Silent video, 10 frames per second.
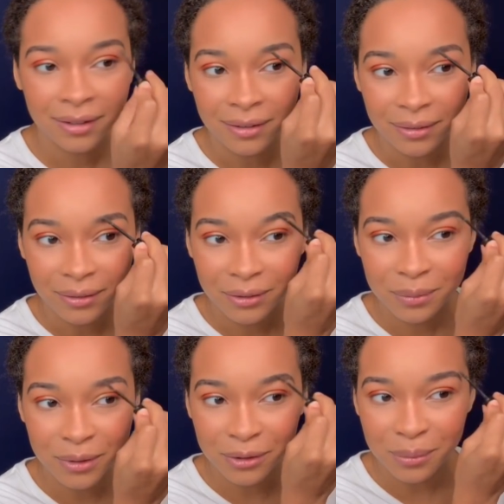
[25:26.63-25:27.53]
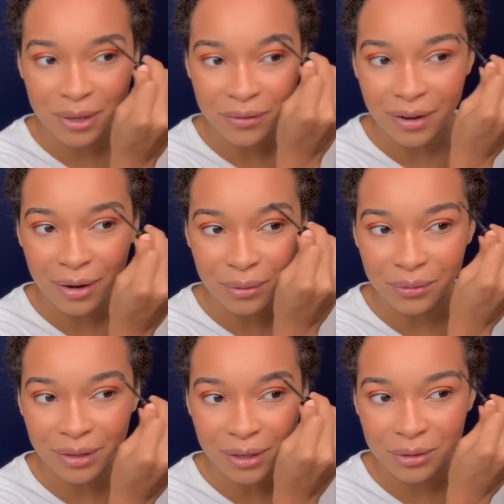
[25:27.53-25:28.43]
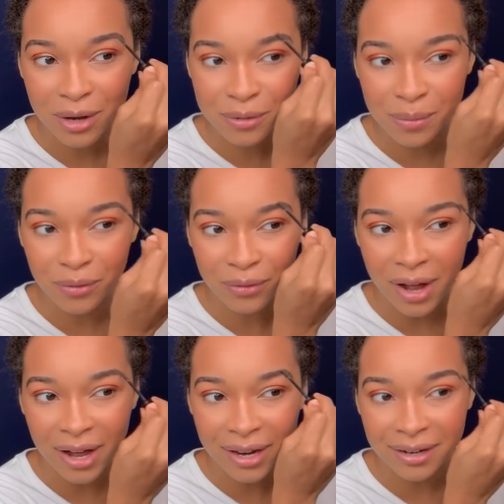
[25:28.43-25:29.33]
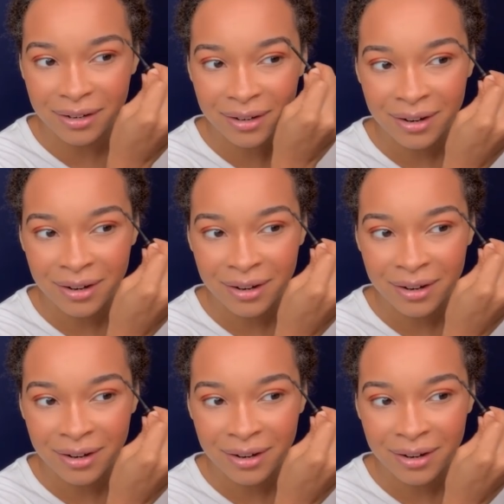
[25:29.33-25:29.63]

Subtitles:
know. There's been so many viral videos. You guys remember Vine?